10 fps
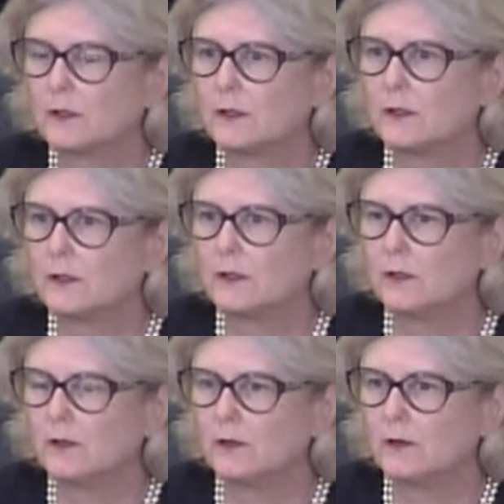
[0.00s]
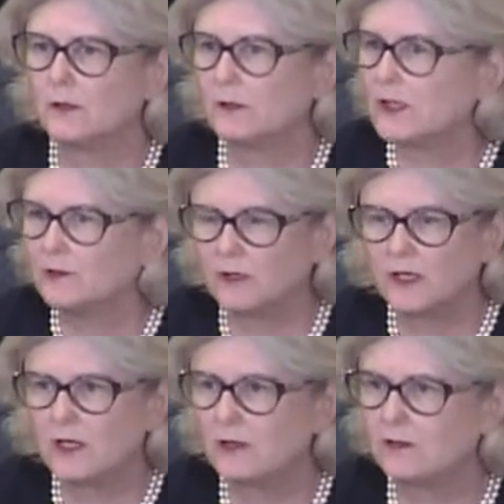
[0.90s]
that
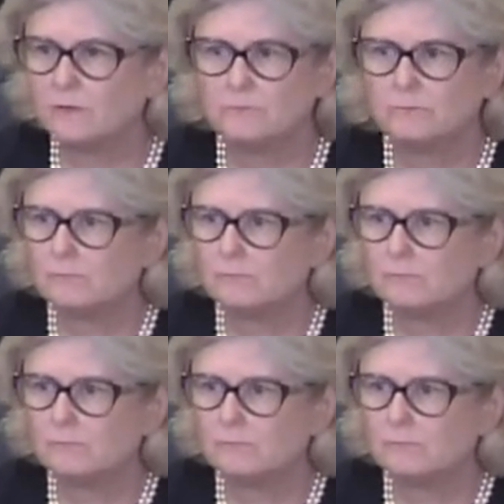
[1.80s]
indicated